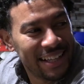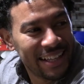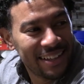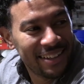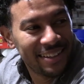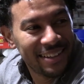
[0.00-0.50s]

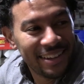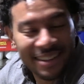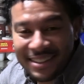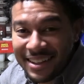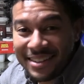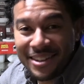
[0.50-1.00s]
And
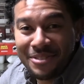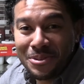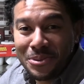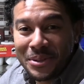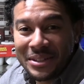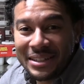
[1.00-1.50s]
they
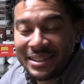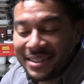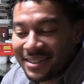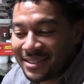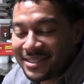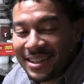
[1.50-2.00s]
never will
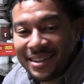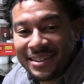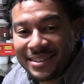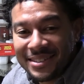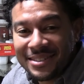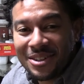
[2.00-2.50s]
again, because now
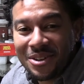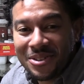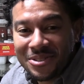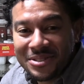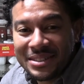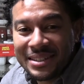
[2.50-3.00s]
they just
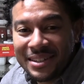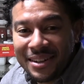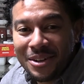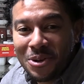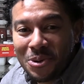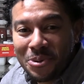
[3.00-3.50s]
all sit
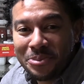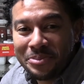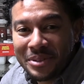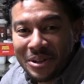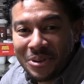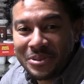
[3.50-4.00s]
at home
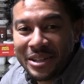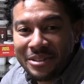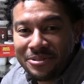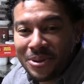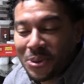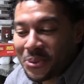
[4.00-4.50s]
on their
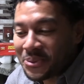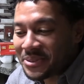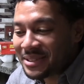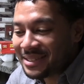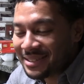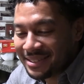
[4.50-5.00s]

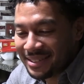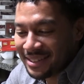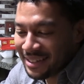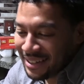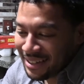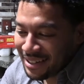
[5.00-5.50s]
phones
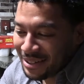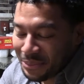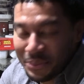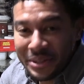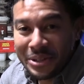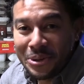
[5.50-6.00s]

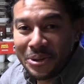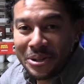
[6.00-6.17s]
with no